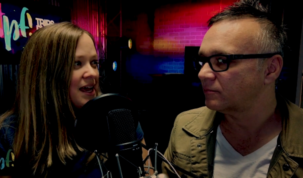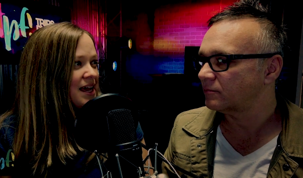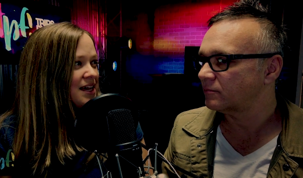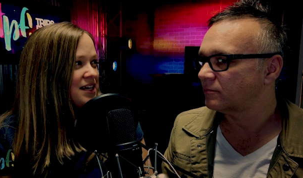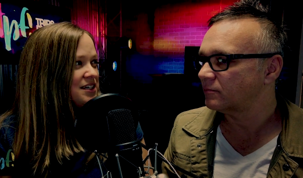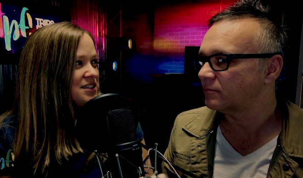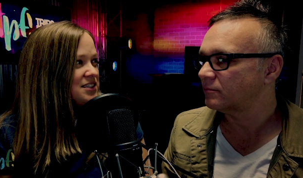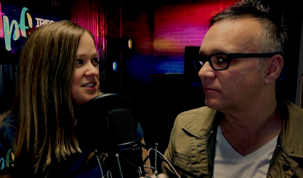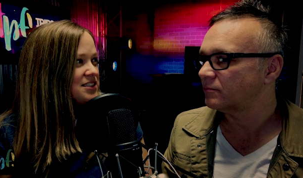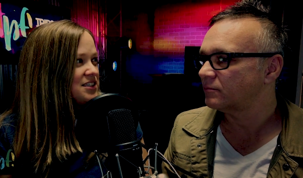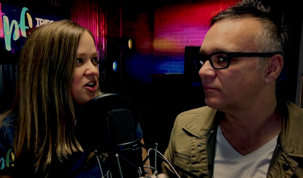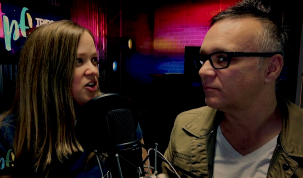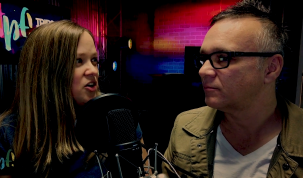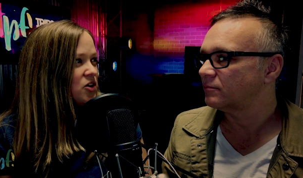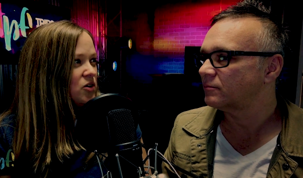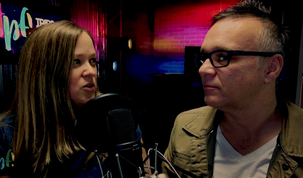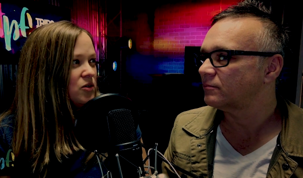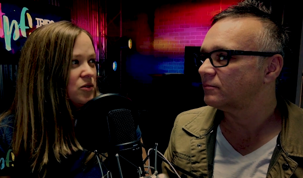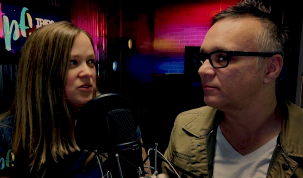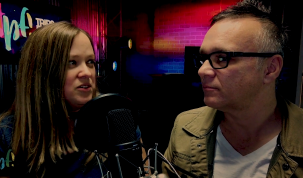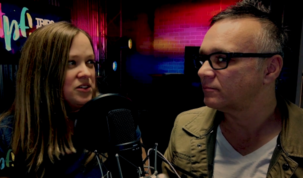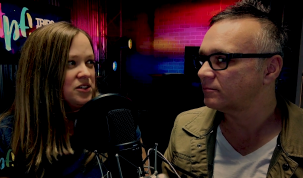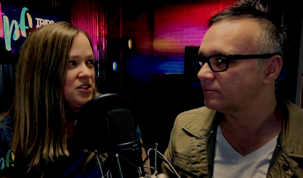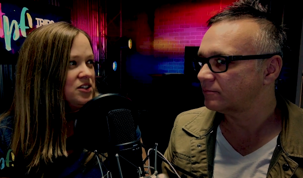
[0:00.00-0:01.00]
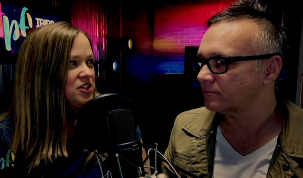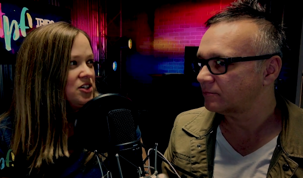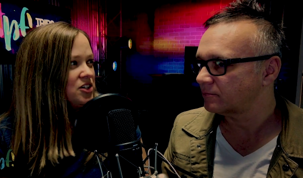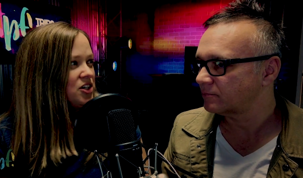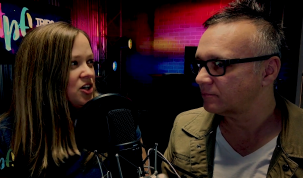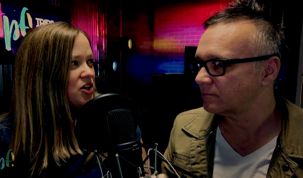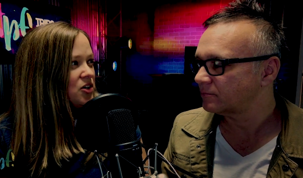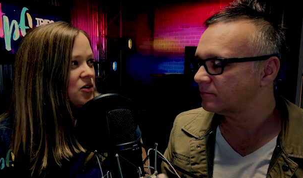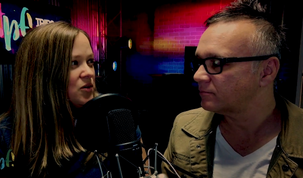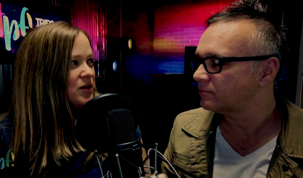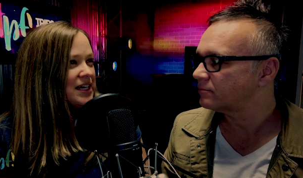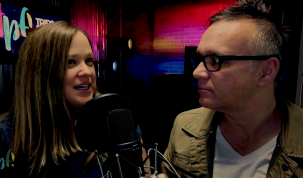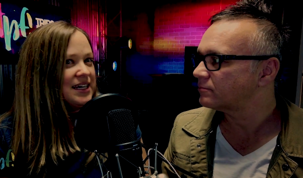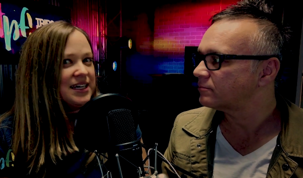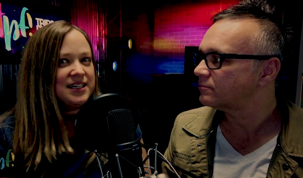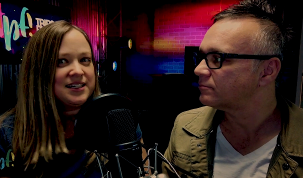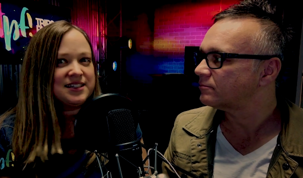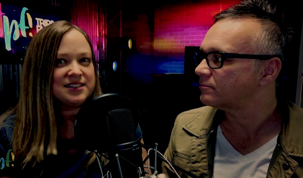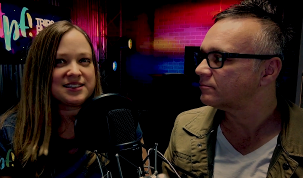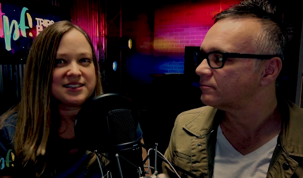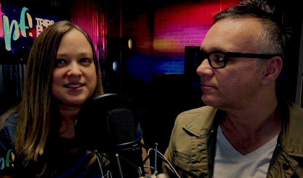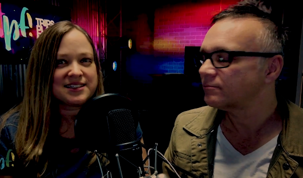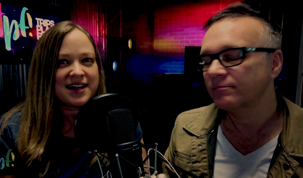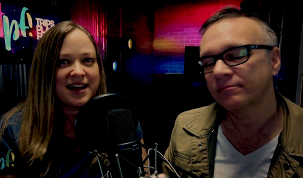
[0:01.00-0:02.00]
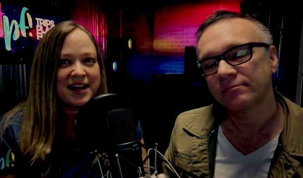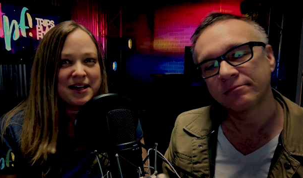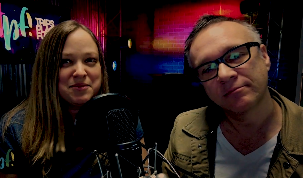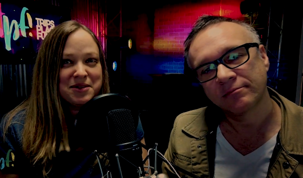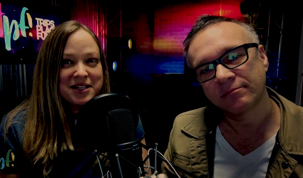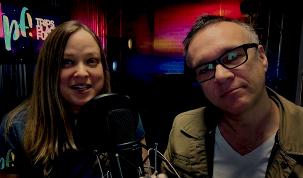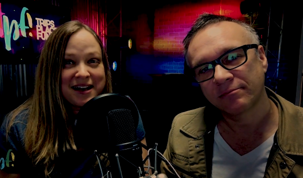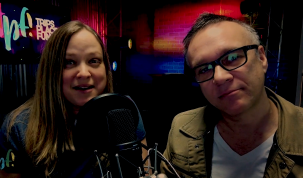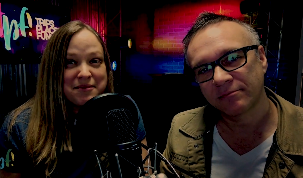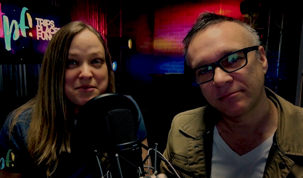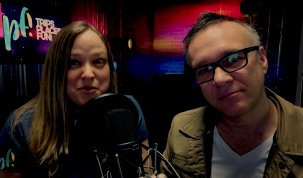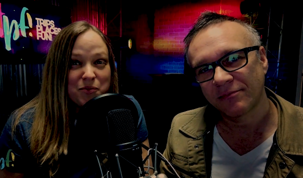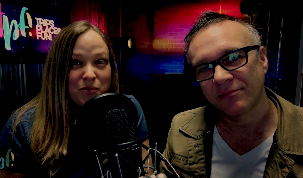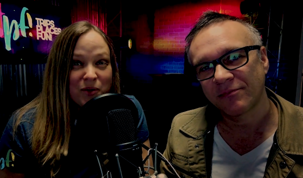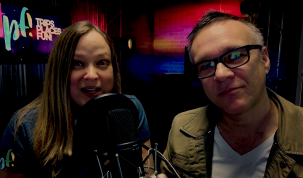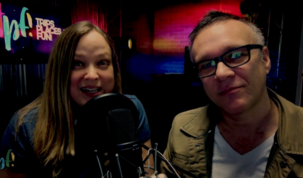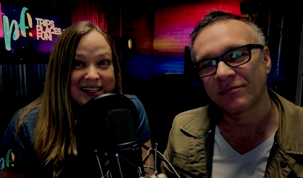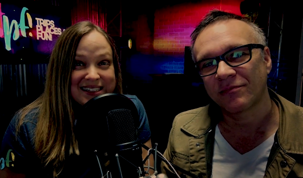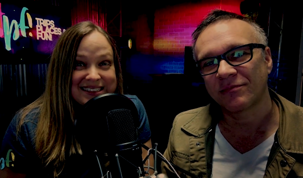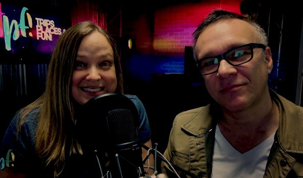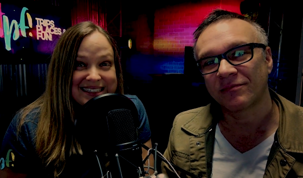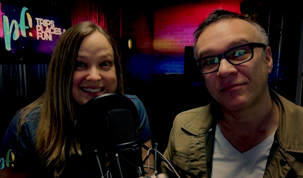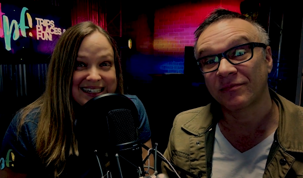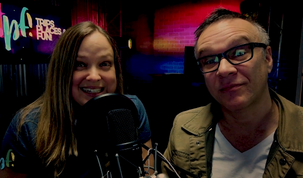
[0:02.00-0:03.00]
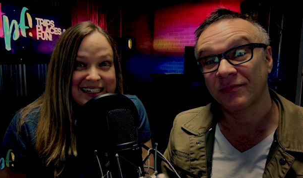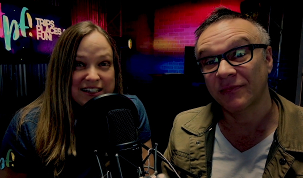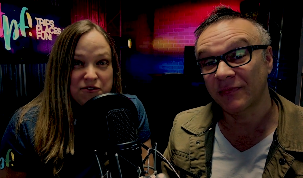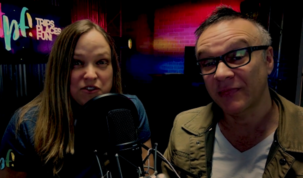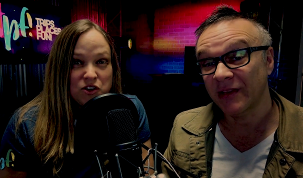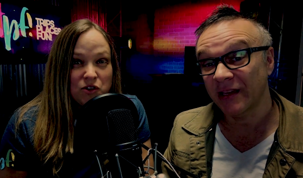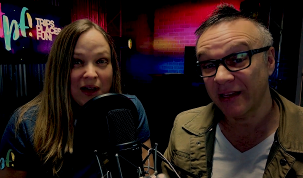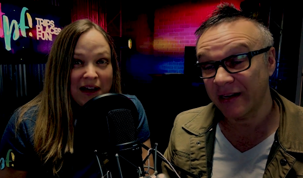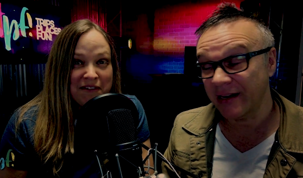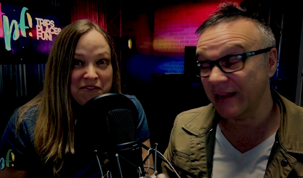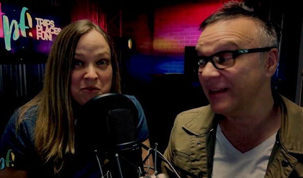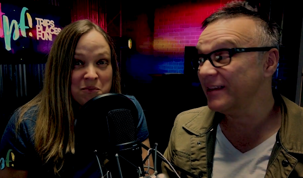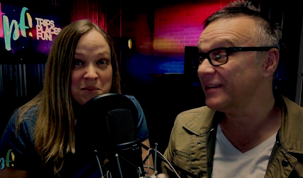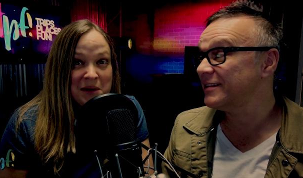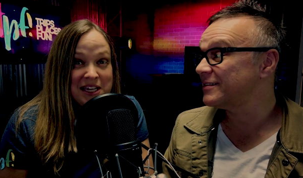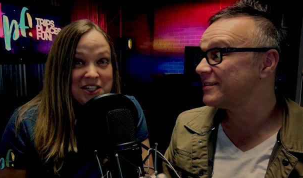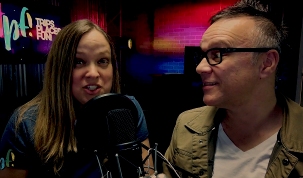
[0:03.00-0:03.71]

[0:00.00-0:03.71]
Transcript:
Speaker 1: May. So, you know, it is time to come to Branson. If you it haven't is.